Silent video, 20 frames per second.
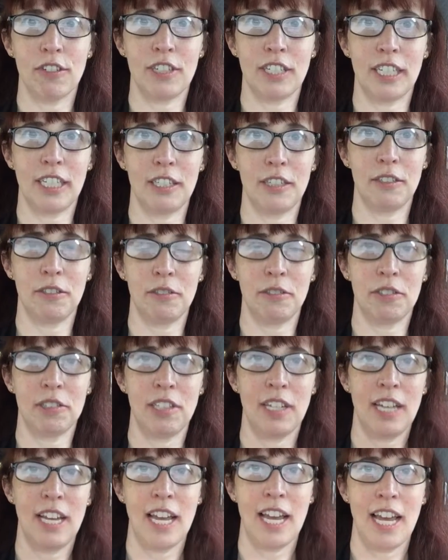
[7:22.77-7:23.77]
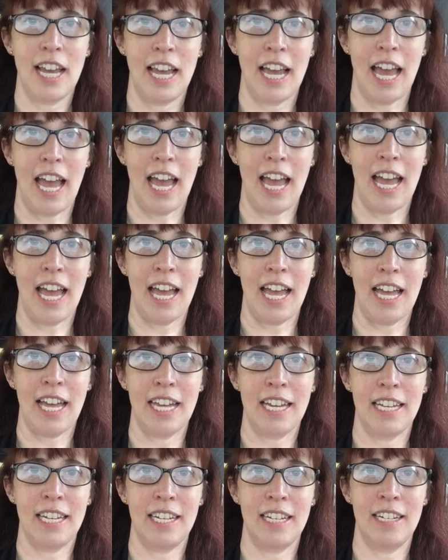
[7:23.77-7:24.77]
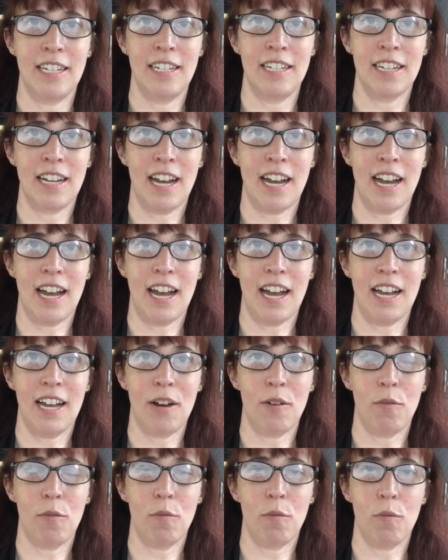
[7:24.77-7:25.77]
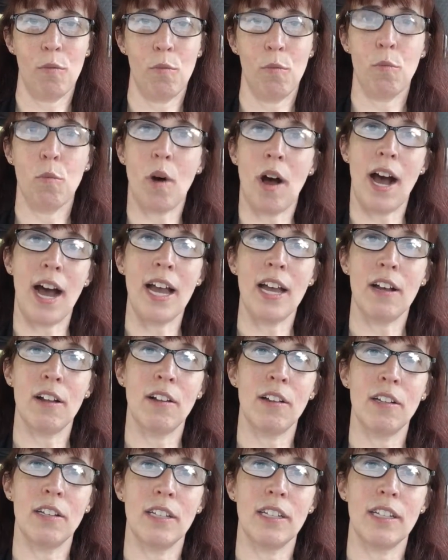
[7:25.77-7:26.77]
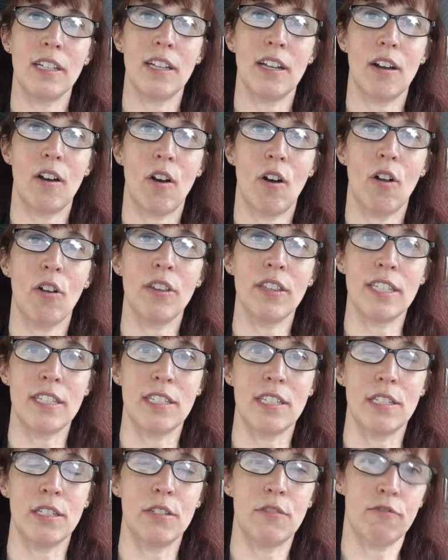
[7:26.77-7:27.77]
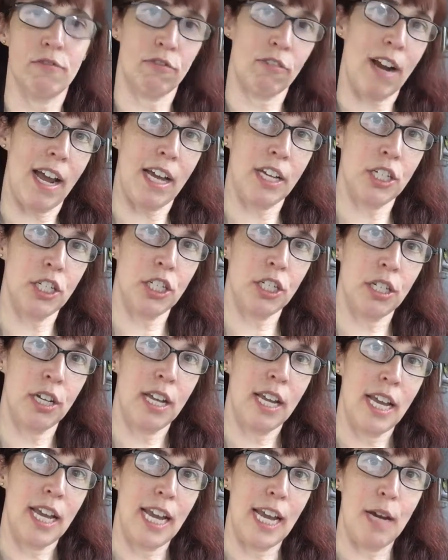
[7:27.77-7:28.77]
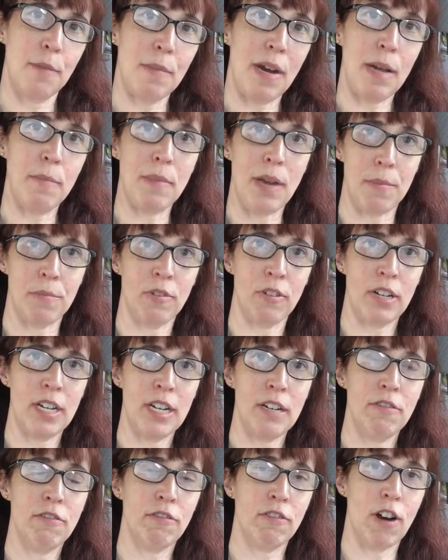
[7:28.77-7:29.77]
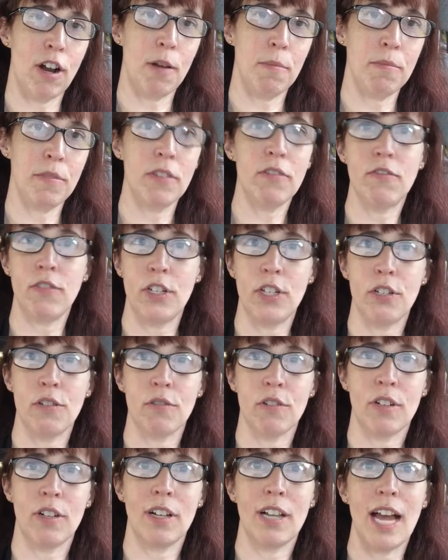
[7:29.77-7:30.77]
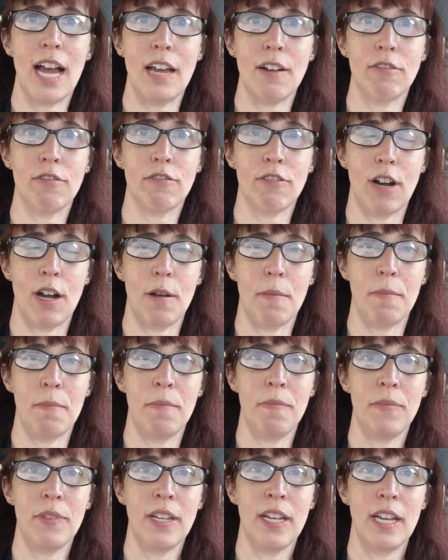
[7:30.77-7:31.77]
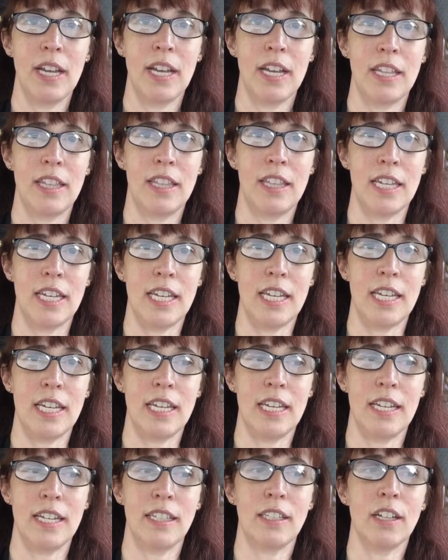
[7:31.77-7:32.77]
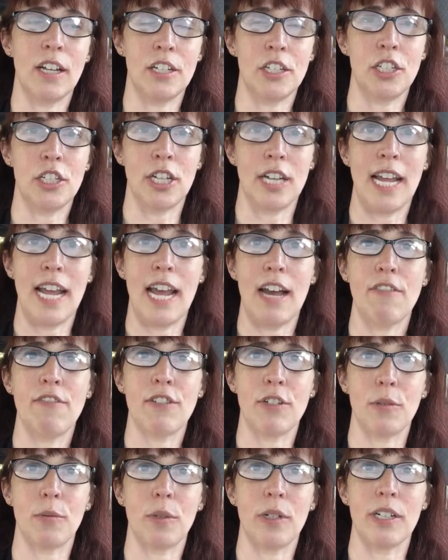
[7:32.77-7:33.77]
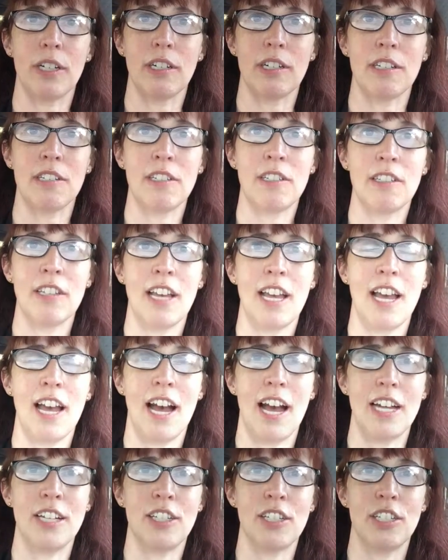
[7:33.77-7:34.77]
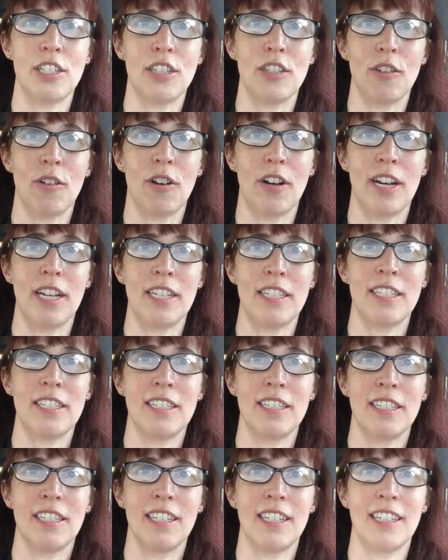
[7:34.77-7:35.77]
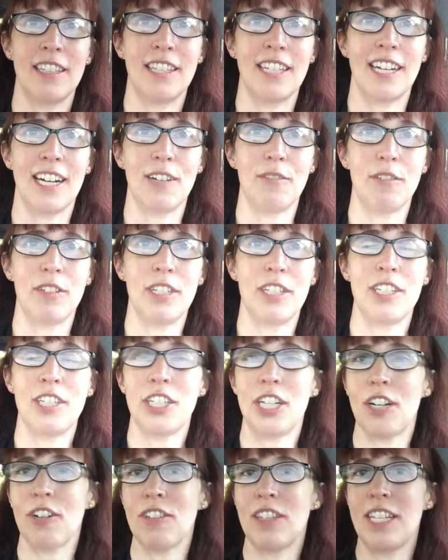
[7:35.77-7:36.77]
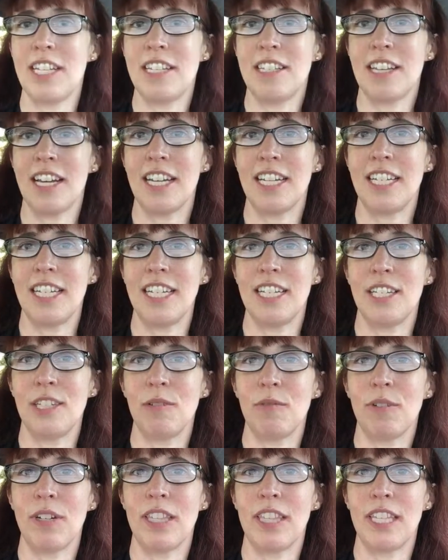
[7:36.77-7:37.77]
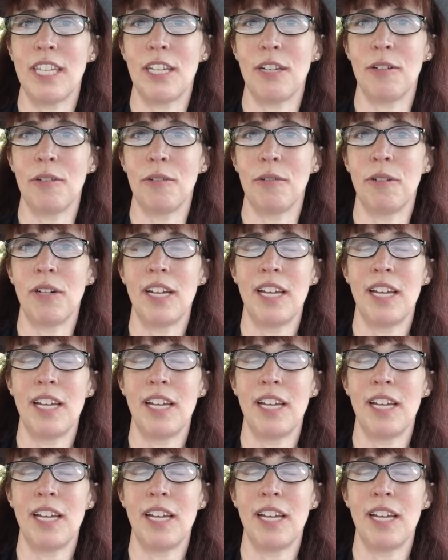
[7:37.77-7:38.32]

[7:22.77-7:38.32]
clothes, and while all this is fresh in my memory from the funeral and from the luncheon afterwards, I just thought that I would share these ideas with you.